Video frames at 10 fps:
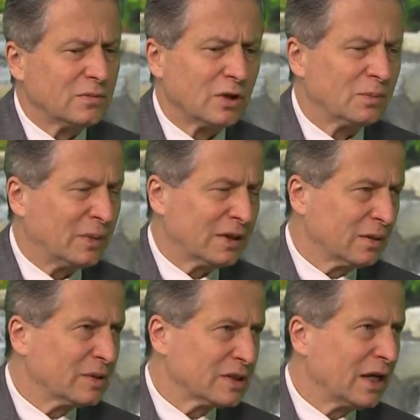Don't make
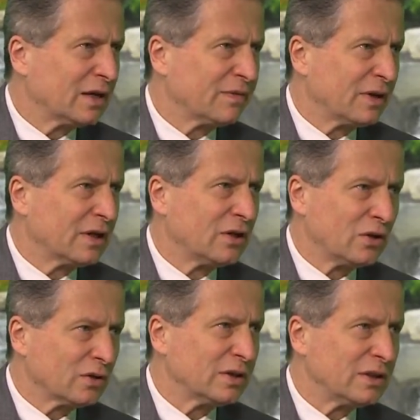the mistake of thinking
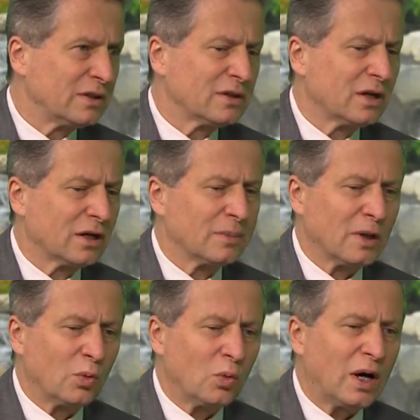you only need to talk
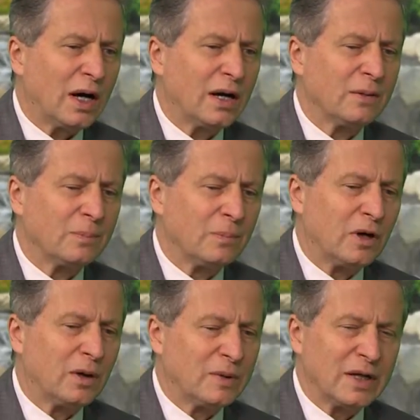about why
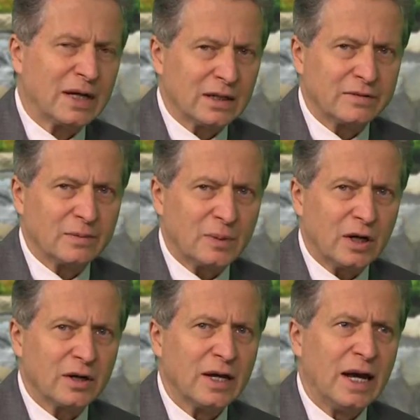mom and dad live
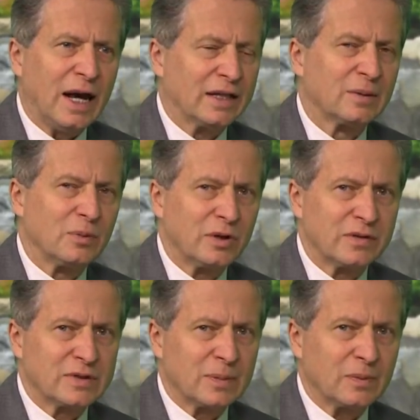apart at the
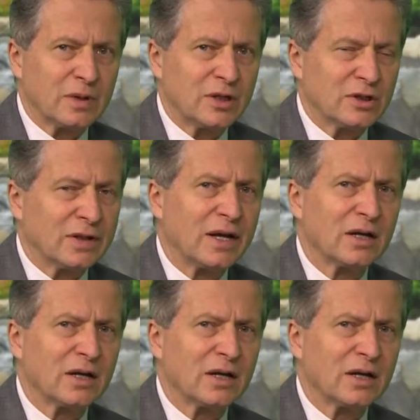point of separation.